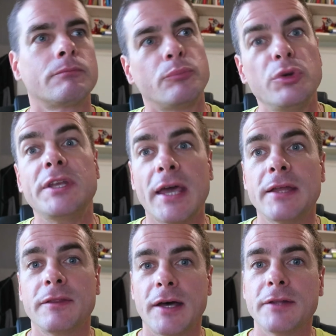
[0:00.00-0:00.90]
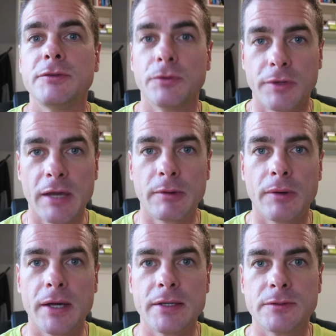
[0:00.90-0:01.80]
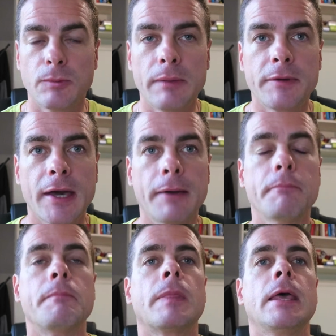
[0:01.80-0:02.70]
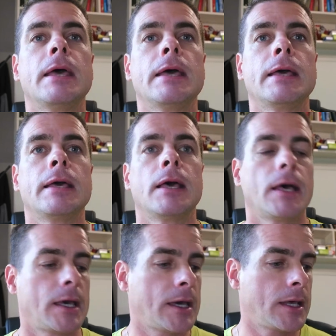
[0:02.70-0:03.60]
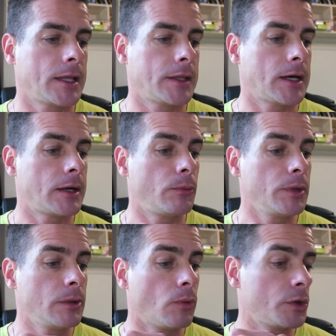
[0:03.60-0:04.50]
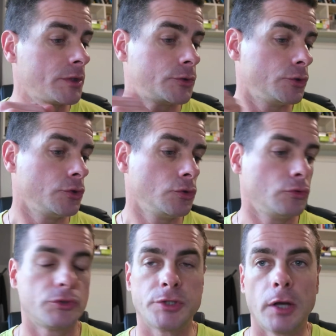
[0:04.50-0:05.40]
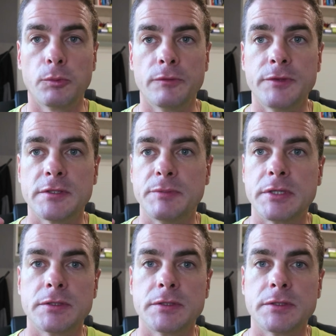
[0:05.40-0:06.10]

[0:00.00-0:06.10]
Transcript: pretend that your camera is a webcam. And I really wanted to start with this because